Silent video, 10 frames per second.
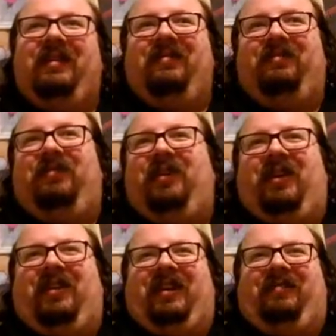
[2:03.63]

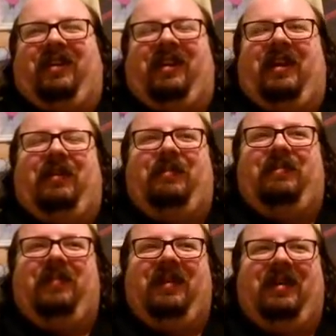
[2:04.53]
very fun game,
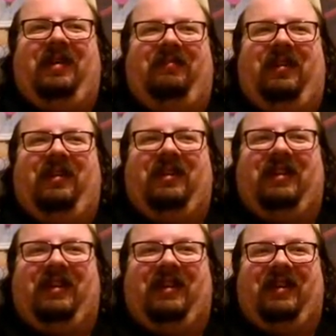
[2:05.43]
very
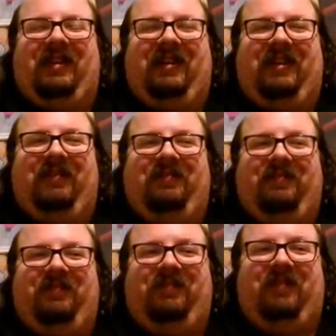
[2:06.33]
addicting.
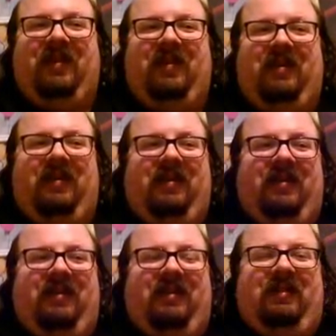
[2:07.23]

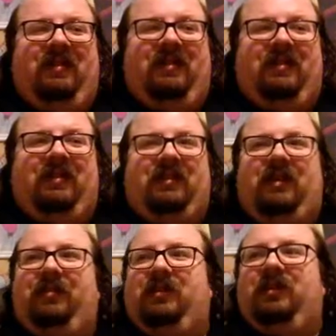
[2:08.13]
It's
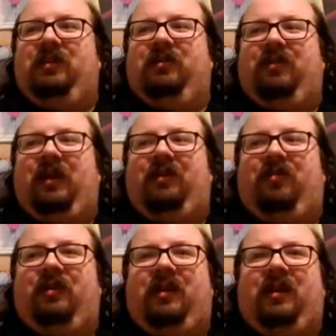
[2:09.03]
coming to
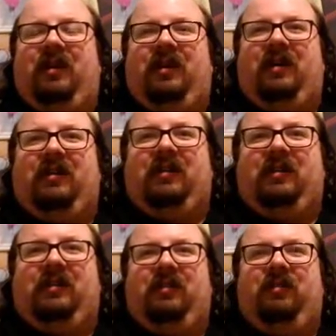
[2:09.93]
Android and iOS
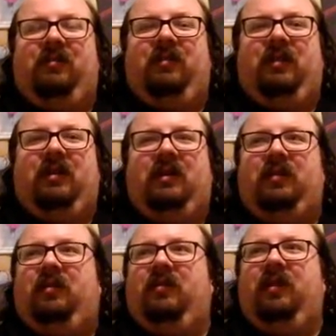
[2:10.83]
soon.
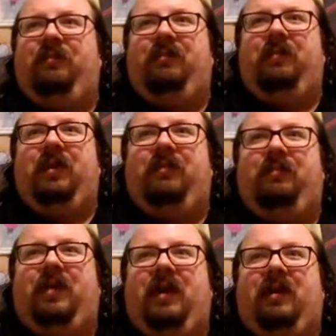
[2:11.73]
Currently in
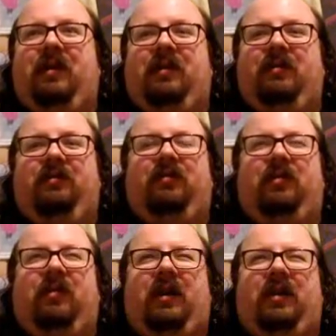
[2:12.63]
beta
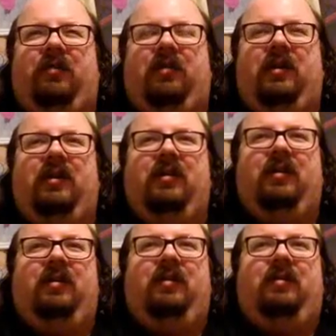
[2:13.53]
for Android,
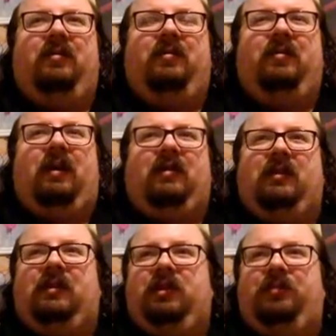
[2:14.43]
at
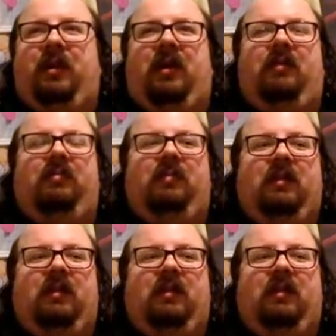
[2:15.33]
least in Japan.